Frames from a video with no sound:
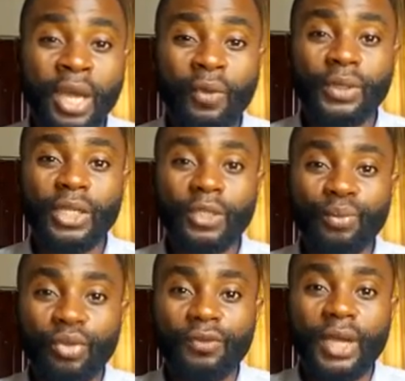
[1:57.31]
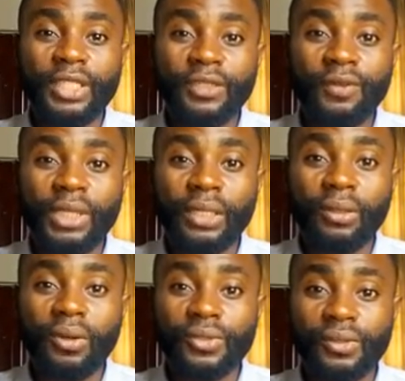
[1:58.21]
without providing for that
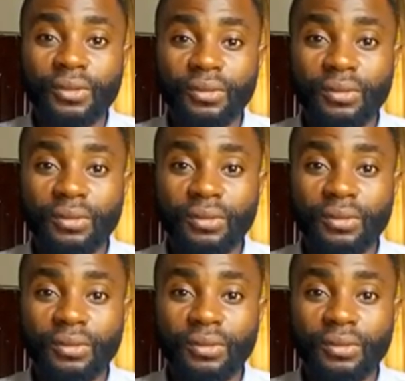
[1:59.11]
loss.